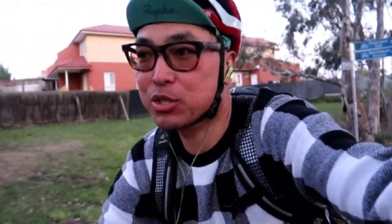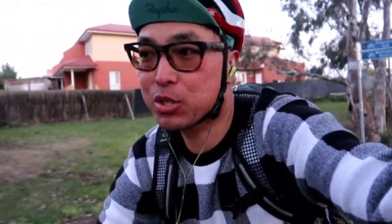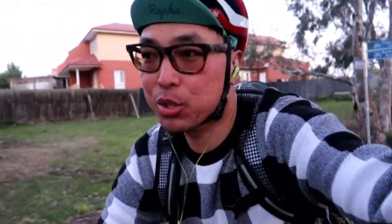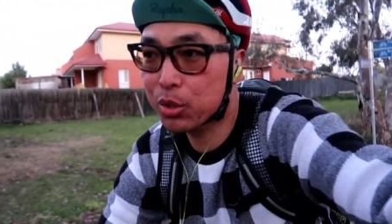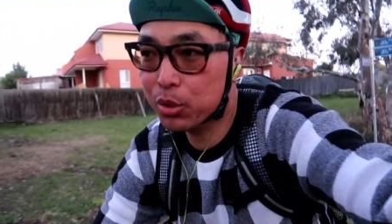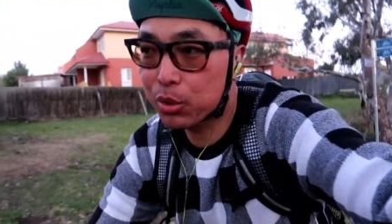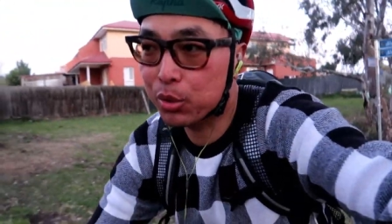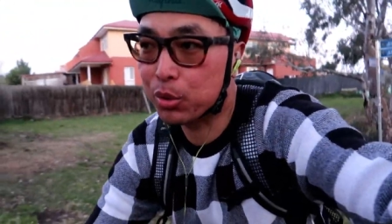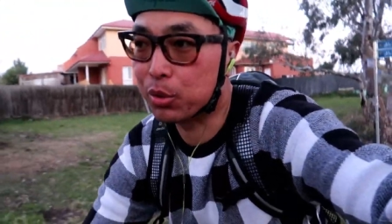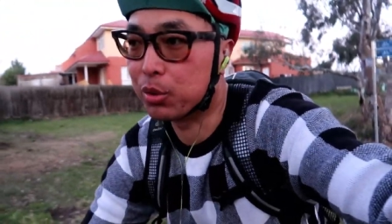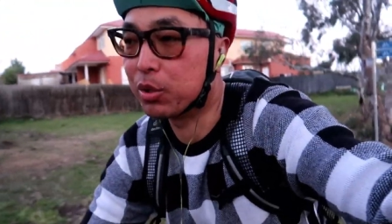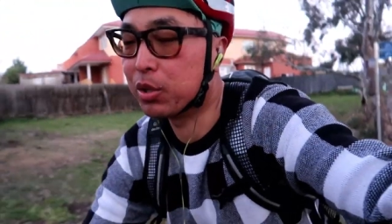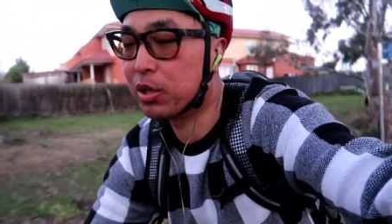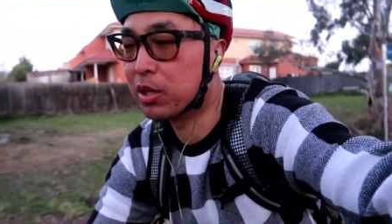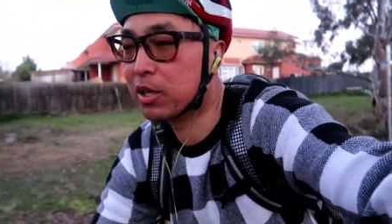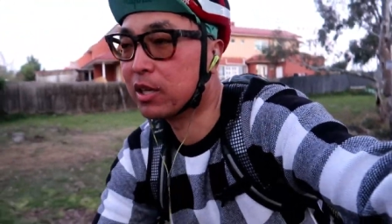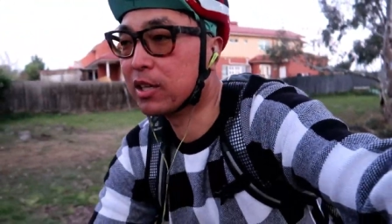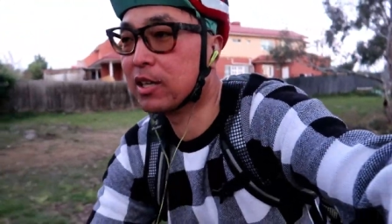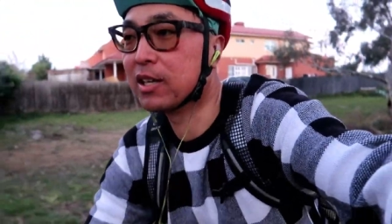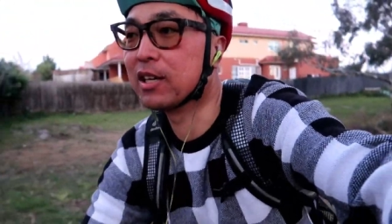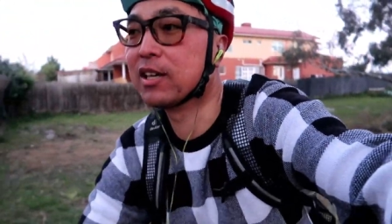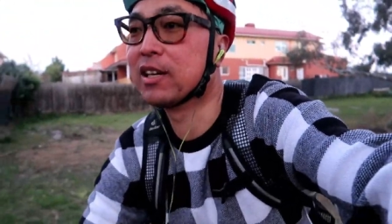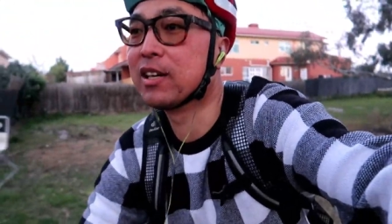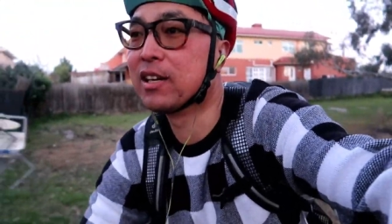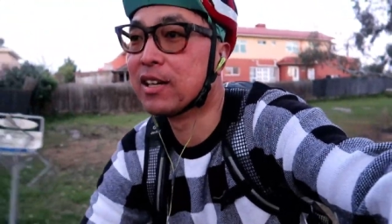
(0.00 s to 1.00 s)
two
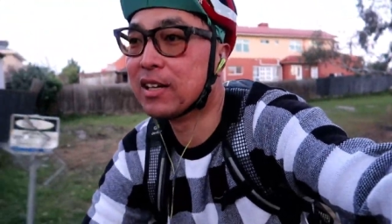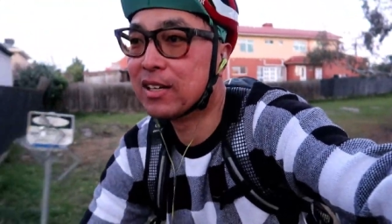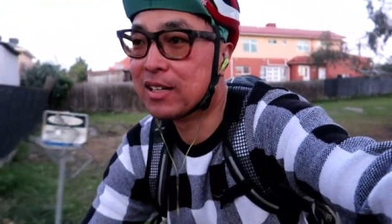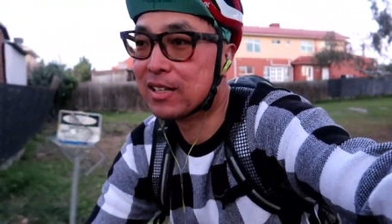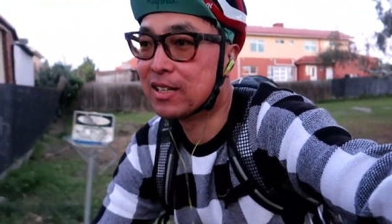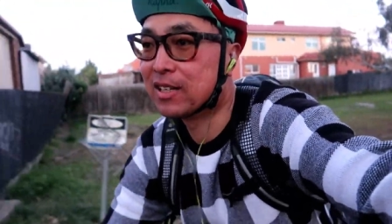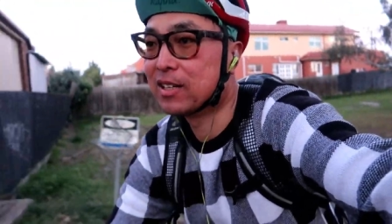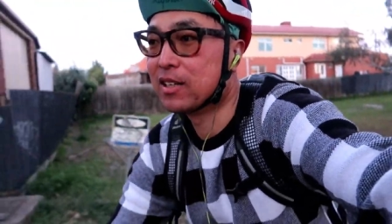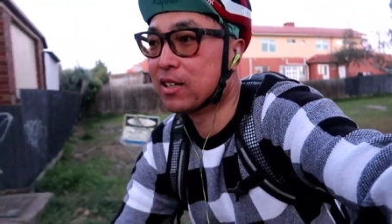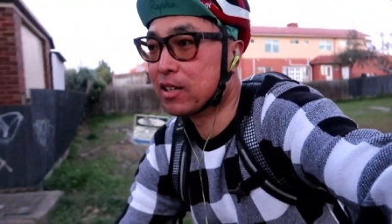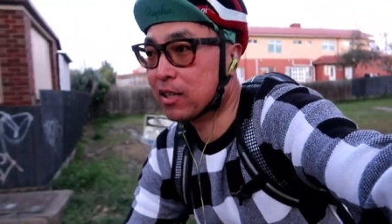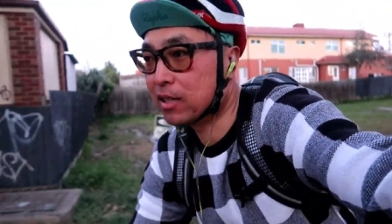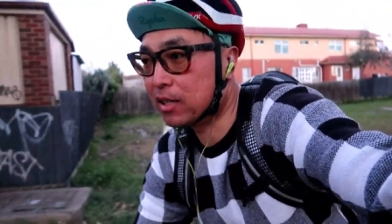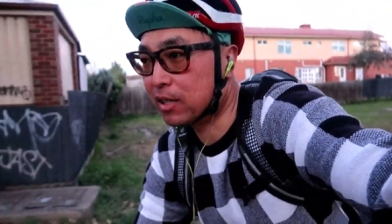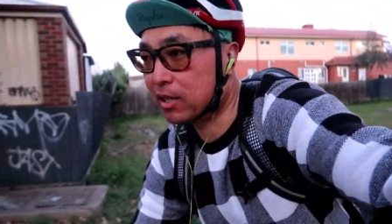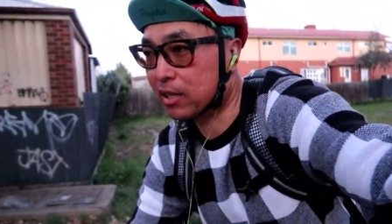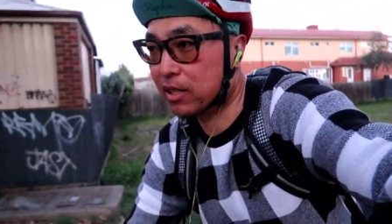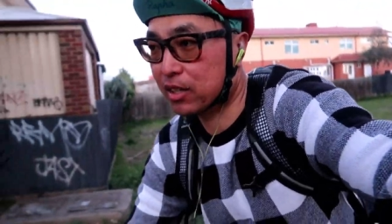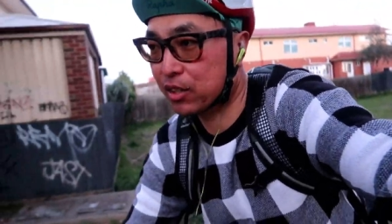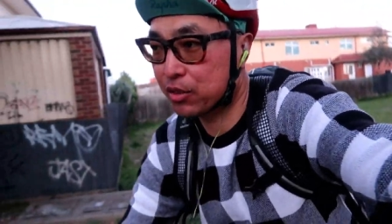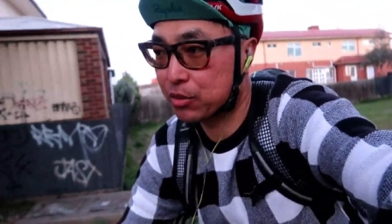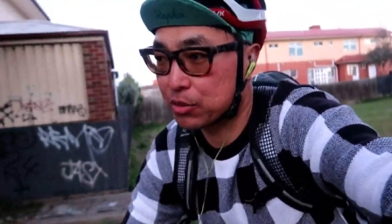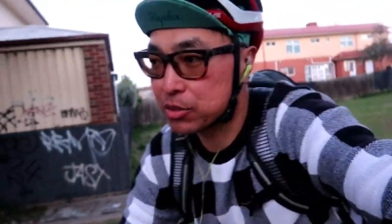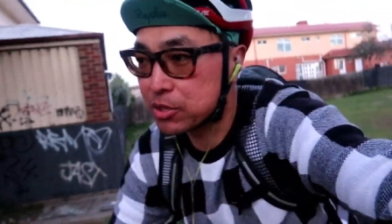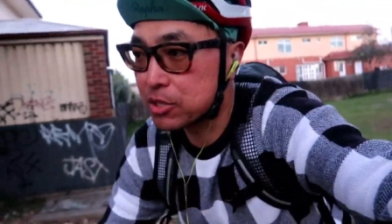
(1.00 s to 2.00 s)

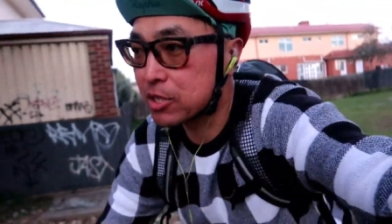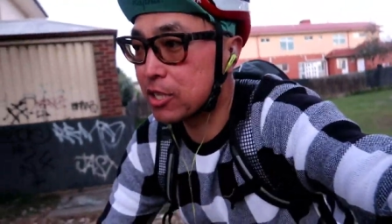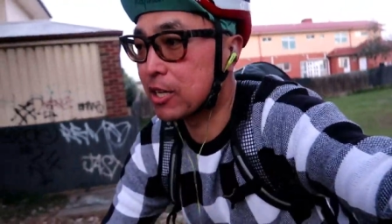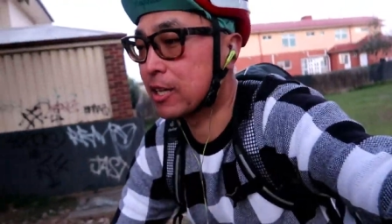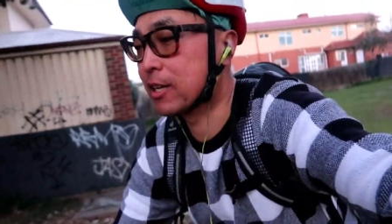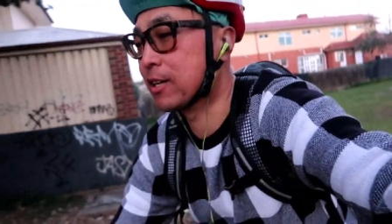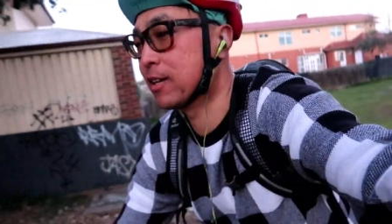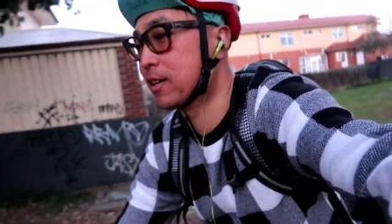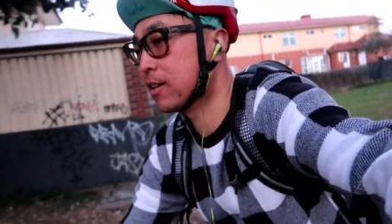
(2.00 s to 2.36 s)
heels